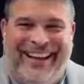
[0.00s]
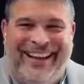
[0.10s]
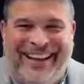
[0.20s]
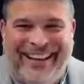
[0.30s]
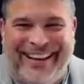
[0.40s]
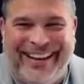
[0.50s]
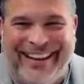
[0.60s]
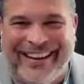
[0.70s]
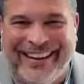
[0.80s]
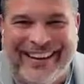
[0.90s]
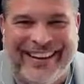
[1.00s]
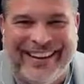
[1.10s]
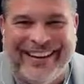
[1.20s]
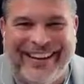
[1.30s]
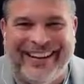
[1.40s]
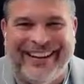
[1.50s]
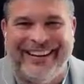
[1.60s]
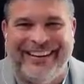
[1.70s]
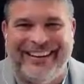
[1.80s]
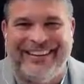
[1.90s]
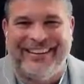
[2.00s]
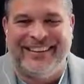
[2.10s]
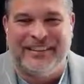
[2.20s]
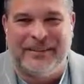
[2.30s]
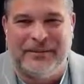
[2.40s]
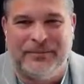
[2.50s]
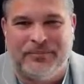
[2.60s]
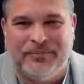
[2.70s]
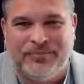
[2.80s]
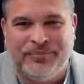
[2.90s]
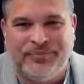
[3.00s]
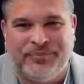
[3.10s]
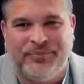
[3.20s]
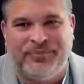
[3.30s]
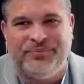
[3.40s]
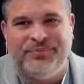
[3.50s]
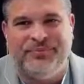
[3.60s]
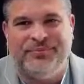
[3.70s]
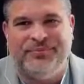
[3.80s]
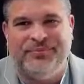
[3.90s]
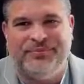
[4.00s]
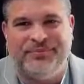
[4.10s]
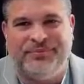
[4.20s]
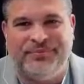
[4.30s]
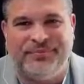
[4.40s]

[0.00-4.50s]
(not speaking)